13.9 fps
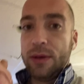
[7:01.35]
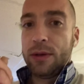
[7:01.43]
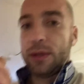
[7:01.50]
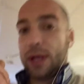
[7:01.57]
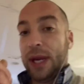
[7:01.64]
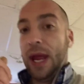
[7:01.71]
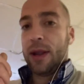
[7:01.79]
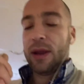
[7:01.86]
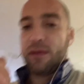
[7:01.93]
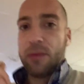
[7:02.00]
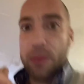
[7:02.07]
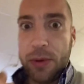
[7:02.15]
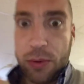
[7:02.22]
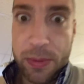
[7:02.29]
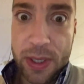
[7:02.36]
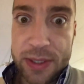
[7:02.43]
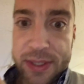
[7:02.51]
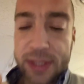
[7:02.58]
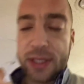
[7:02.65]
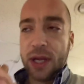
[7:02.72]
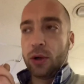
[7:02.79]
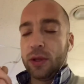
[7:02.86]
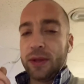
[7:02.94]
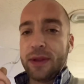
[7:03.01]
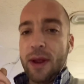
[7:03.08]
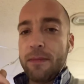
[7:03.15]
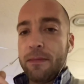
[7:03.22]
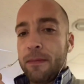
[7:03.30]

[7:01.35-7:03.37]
again, everybody would be on TikTok all the time.